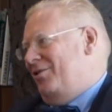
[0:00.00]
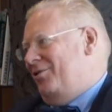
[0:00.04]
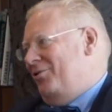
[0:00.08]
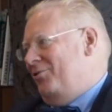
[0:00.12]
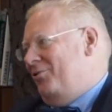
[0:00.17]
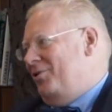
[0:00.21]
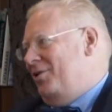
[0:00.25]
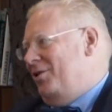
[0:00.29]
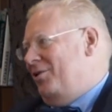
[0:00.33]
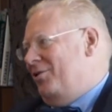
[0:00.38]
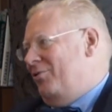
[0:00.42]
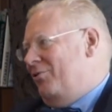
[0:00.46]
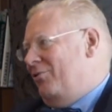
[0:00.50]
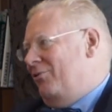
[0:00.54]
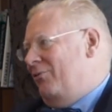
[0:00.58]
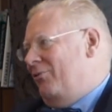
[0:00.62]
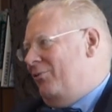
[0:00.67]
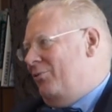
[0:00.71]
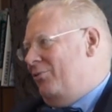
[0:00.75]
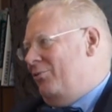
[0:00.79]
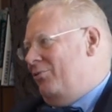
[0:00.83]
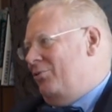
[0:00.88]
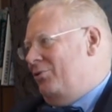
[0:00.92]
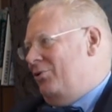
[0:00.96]
to eat good
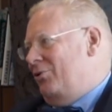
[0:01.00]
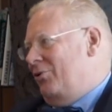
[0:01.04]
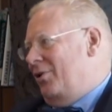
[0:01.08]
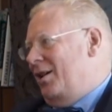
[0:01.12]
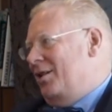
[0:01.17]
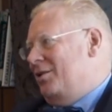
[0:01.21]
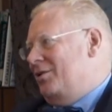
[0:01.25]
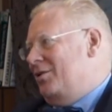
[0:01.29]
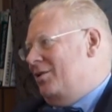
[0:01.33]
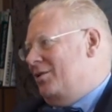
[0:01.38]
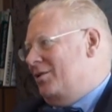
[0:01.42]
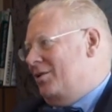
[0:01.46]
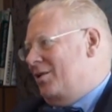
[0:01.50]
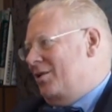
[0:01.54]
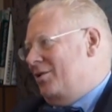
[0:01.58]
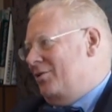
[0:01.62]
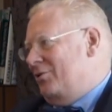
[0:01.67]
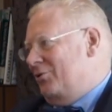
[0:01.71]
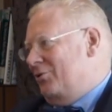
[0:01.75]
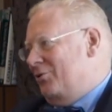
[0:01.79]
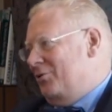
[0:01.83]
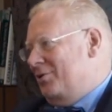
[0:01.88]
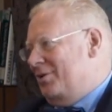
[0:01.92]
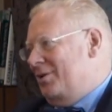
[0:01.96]
food, to
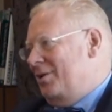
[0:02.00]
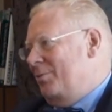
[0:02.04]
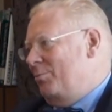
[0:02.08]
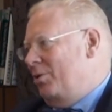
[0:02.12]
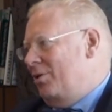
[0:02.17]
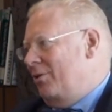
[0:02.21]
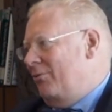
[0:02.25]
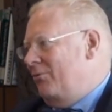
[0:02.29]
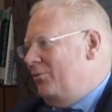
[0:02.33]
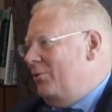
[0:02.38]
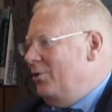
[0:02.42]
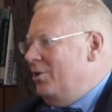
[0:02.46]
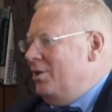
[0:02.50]
exercise, to sleep enough.